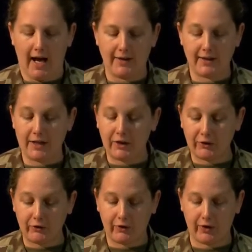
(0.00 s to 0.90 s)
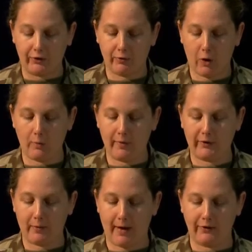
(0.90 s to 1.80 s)
And in addition to this role,
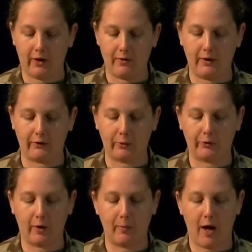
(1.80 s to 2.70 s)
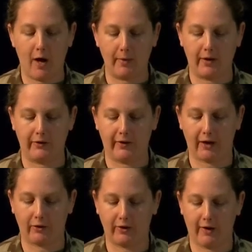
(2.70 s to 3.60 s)
Mr. Manzoni is also Permanent
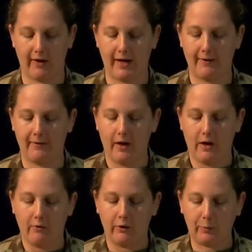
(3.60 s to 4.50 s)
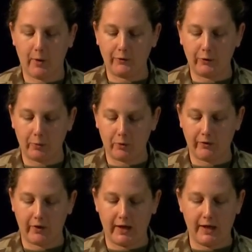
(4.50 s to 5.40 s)
Secretary, responsible
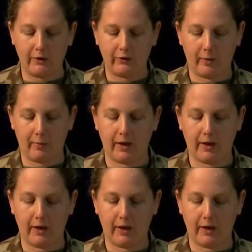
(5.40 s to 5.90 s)
for the leadership